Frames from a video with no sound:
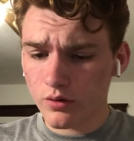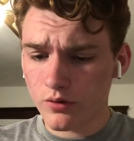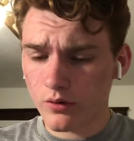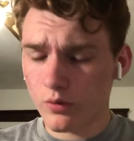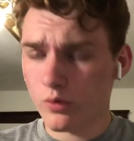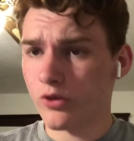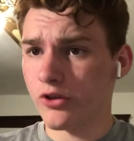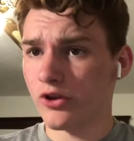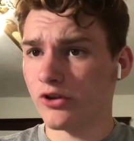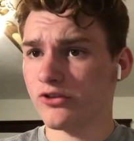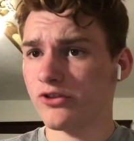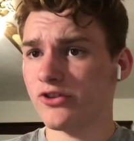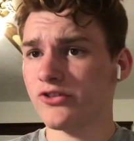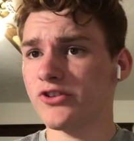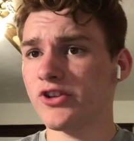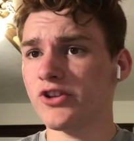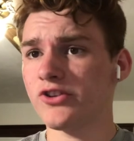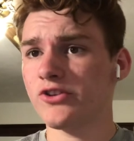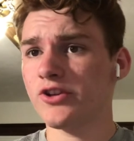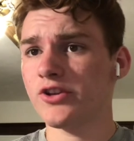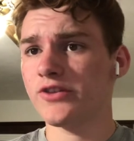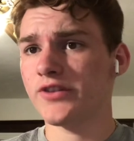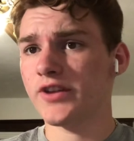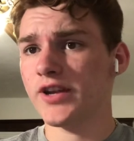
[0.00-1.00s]
the
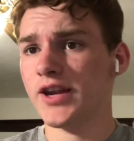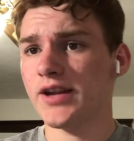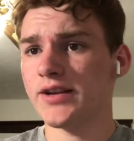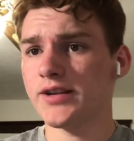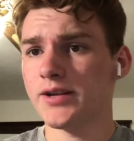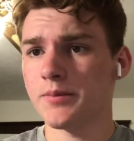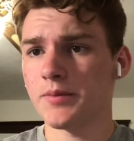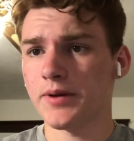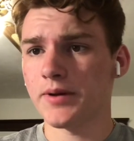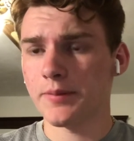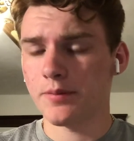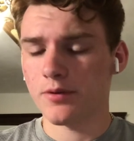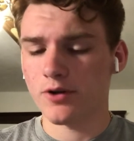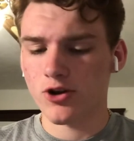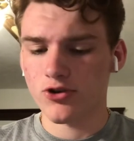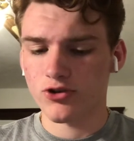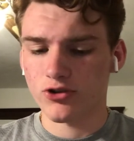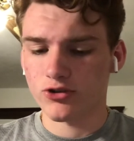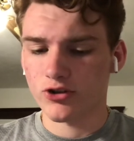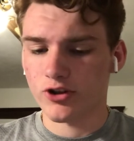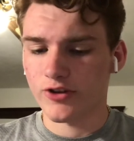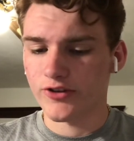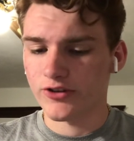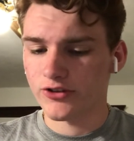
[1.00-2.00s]
statistic that I did my project
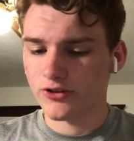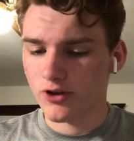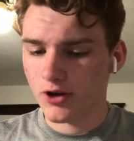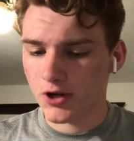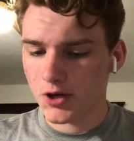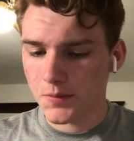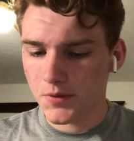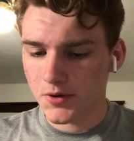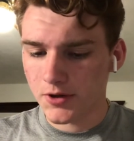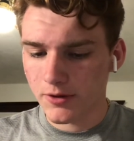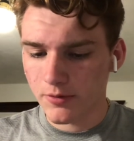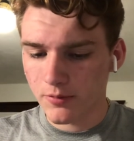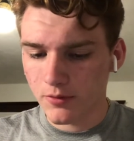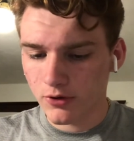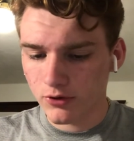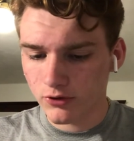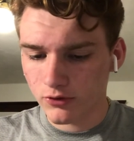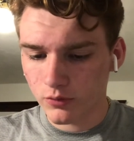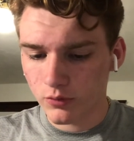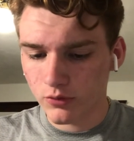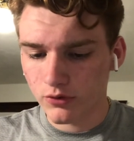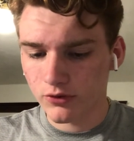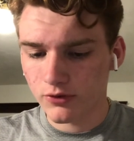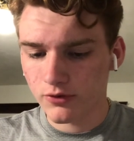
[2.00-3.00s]
on that stuck on my the most
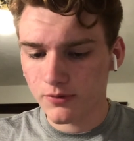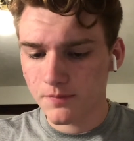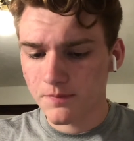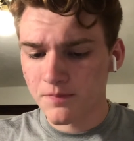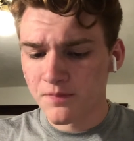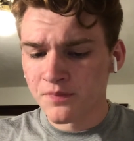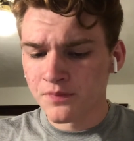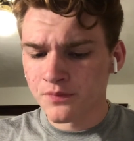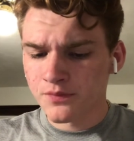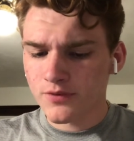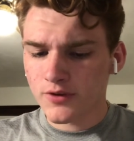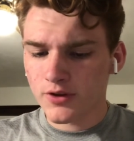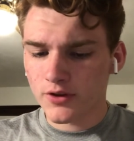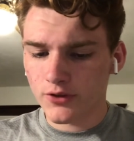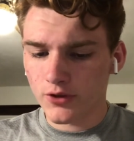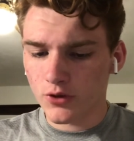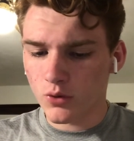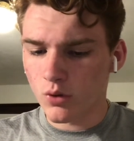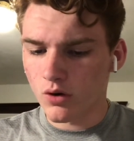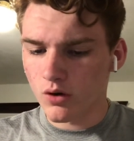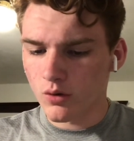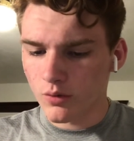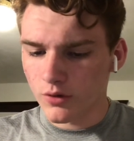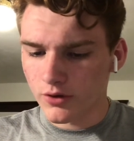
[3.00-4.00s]
was, the
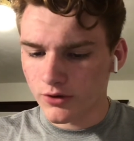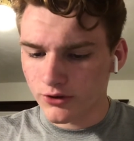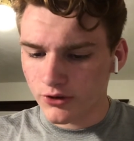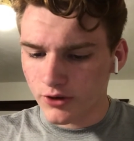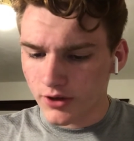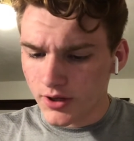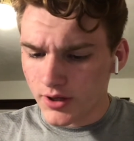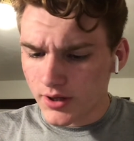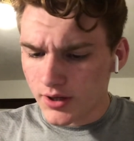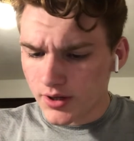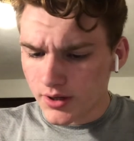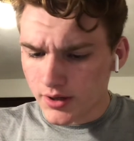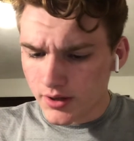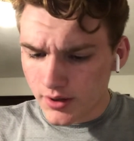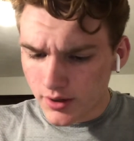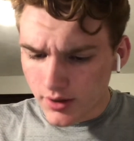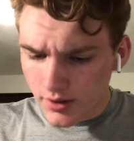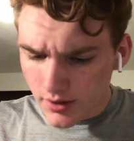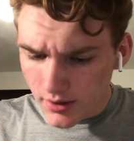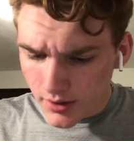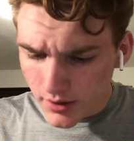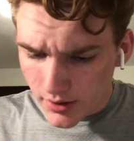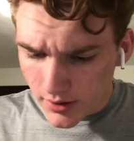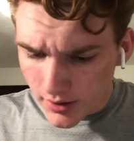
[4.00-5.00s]
quote was,
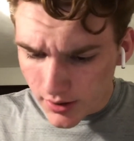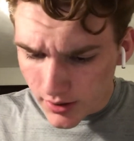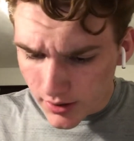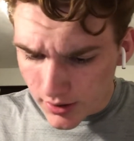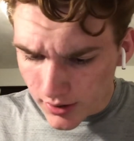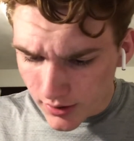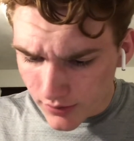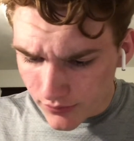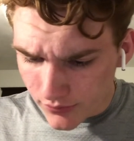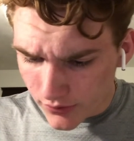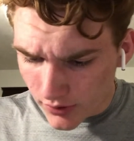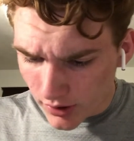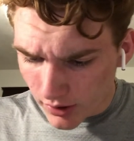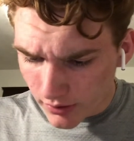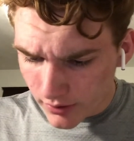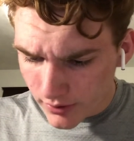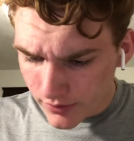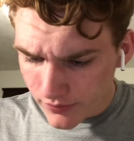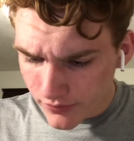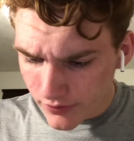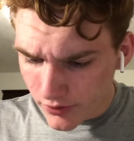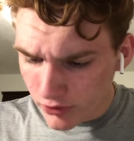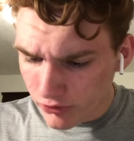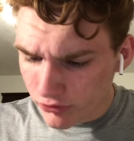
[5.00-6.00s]
"If current
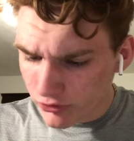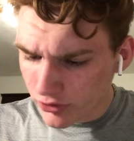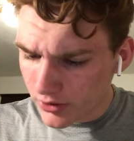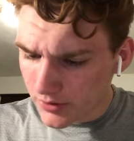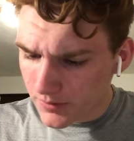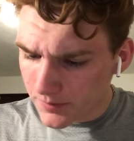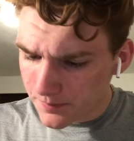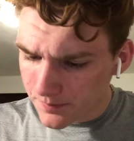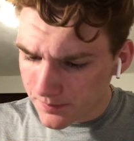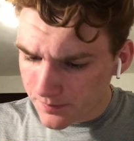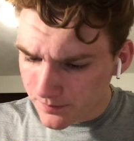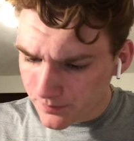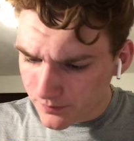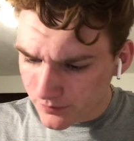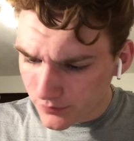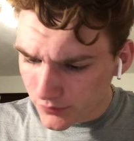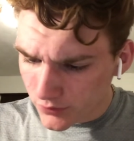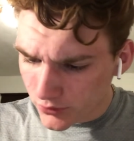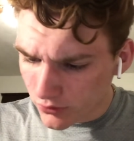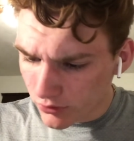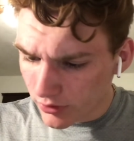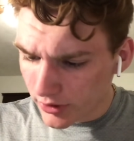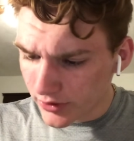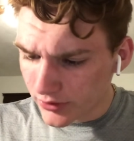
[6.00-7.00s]
fishing
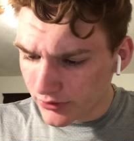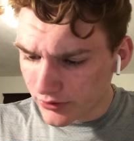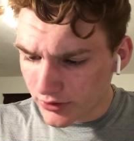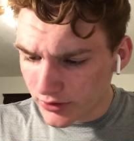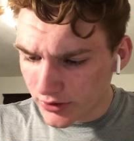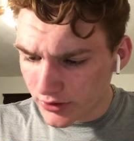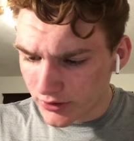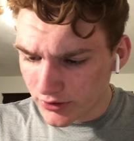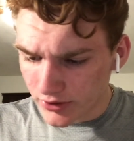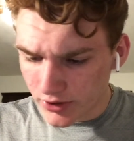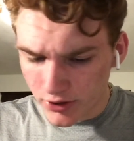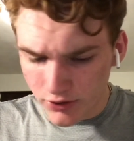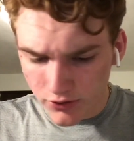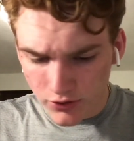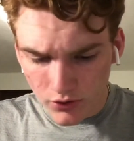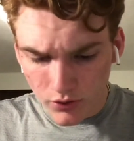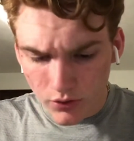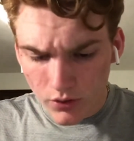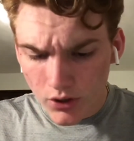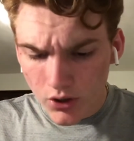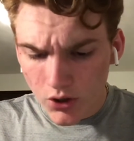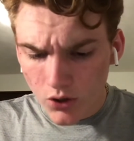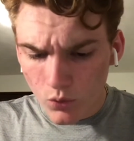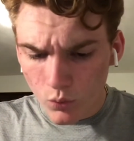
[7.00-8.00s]
trends continue,
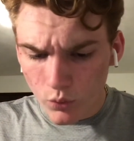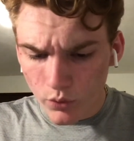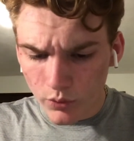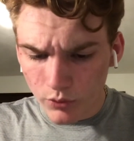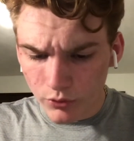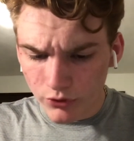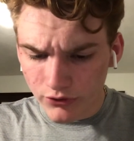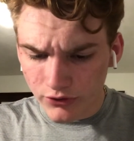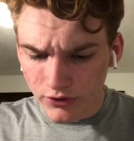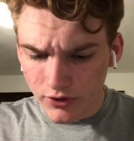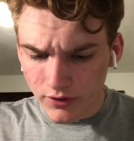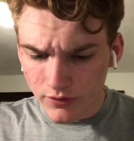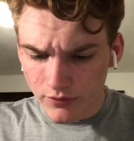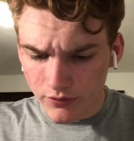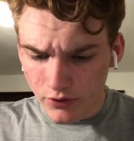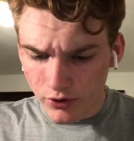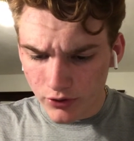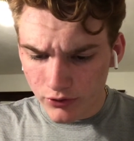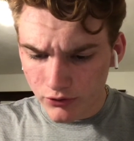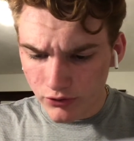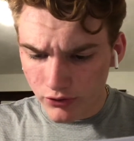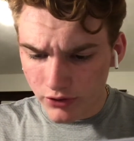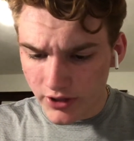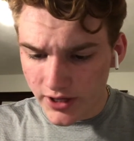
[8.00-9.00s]
we will see
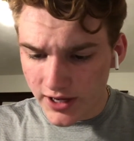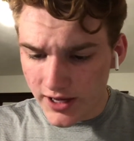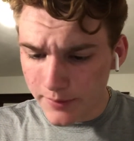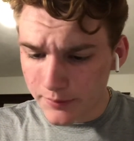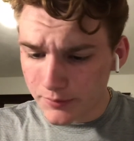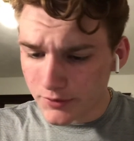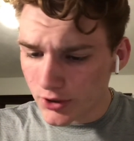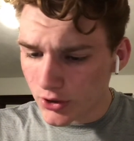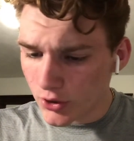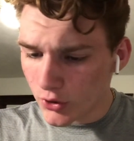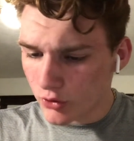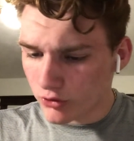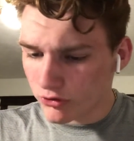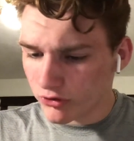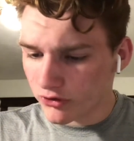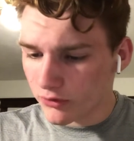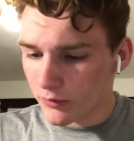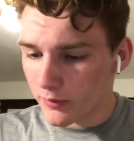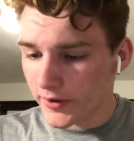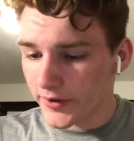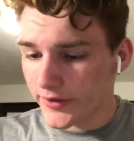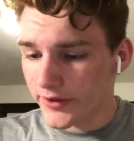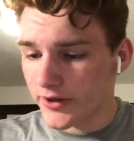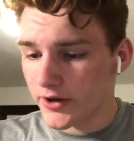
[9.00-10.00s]
virtually empty oceans
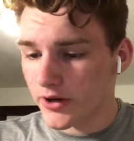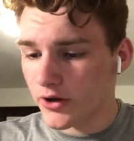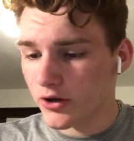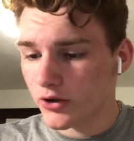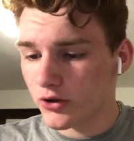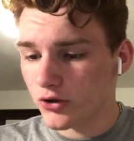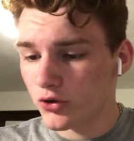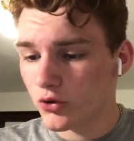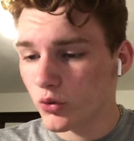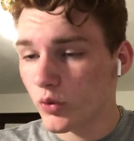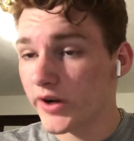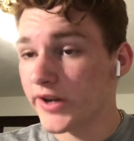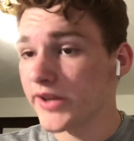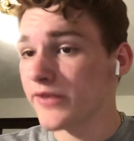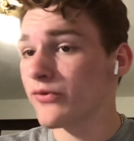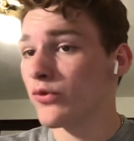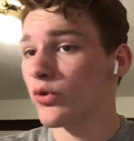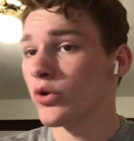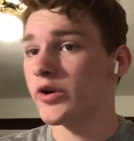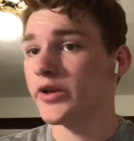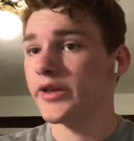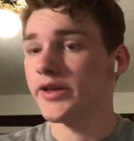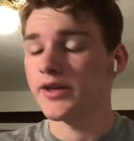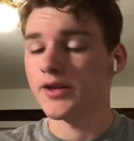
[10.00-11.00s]
by the year
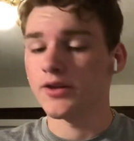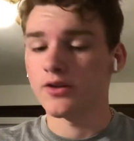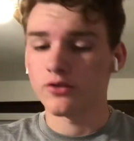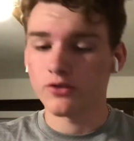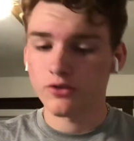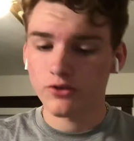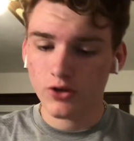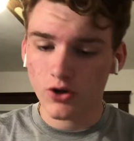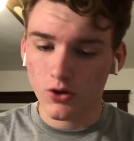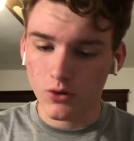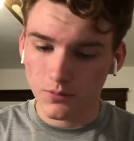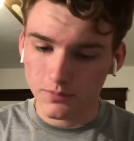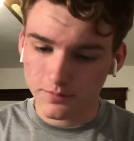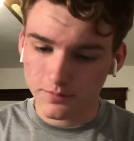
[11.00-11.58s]
2048. So